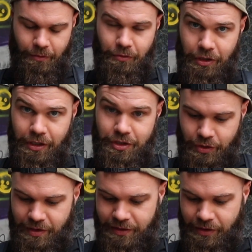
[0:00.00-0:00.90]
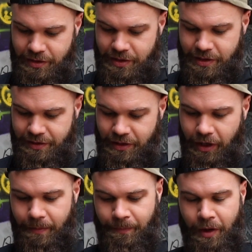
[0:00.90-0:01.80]
Really juicy sausage
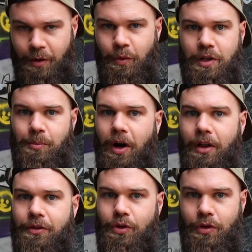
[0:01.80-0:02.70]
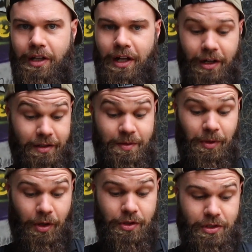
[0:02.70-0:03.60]
inside. When you bite through it, you get an
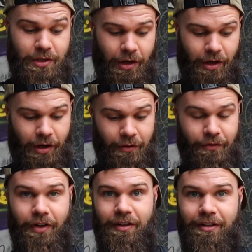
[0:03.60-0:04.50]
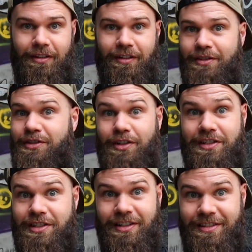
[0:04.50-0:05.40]
explosion of
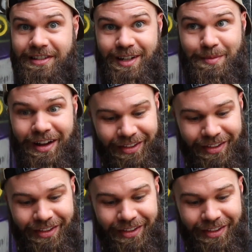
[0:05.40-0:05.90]
sausageness in your mouth.